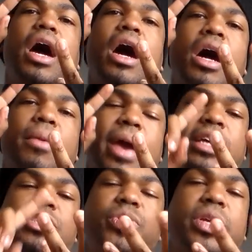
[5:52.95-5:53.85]
um,
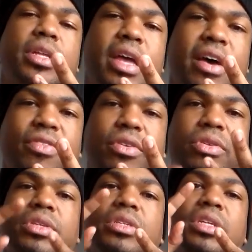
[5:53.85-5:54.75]
Adrian
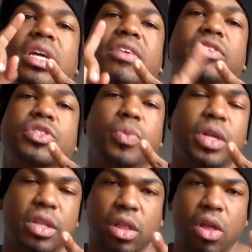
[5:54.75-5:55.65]
Neville, Divas
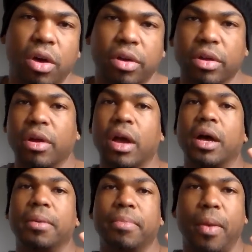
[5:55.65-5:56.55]
with the longer
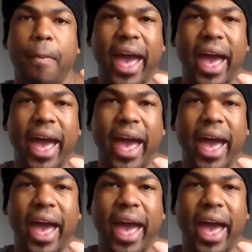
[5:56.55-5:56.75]
um,